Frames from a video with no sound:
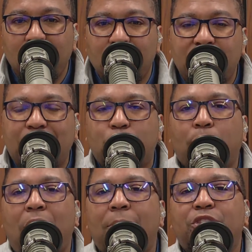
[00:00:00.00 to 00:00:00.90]
sexual
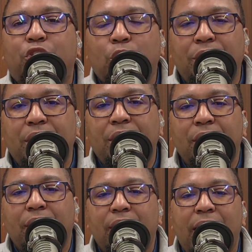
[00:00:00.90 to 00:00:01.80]
promiscuity
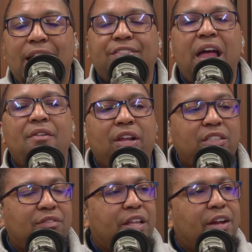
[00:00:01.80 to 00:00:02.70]
as
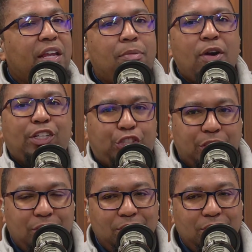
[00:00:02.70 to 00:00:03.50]
evidence of their liberation.